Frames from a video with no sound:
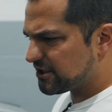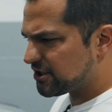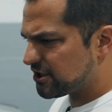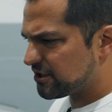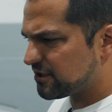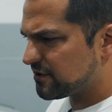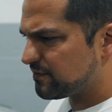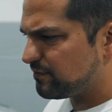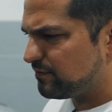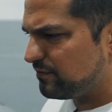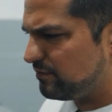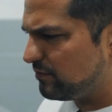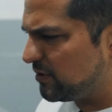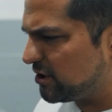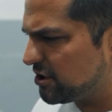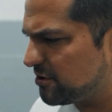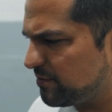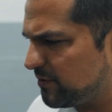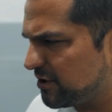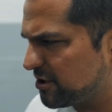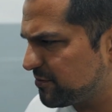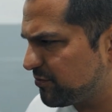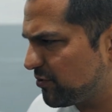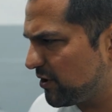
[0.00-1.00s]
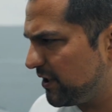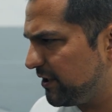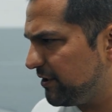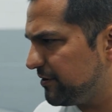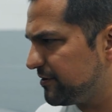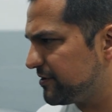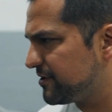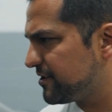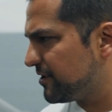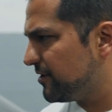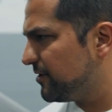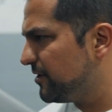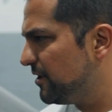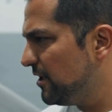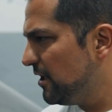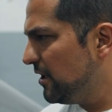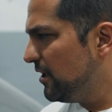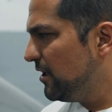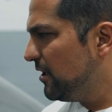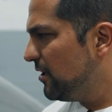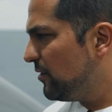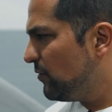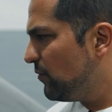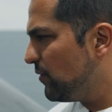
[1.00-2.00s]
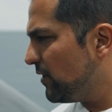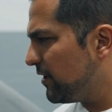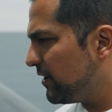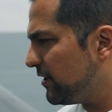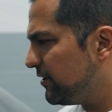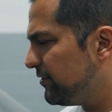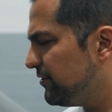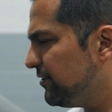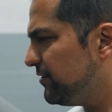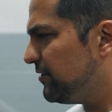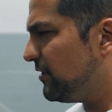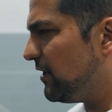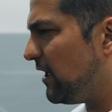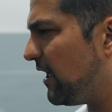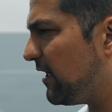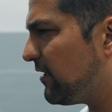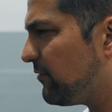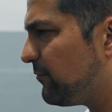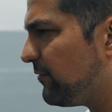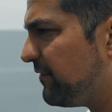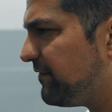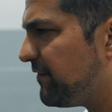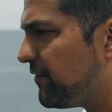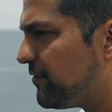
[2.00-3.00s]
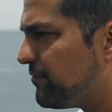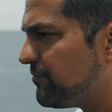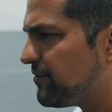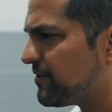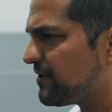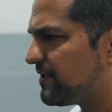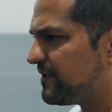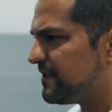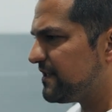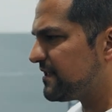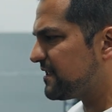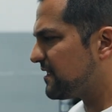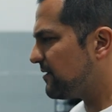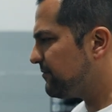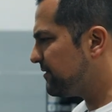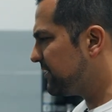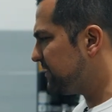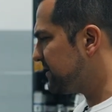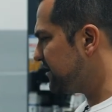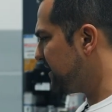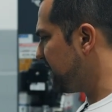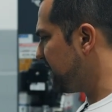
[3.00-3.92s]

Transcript: it's just much prettier. So we're gonna do a lot of reviews on this. I wanted to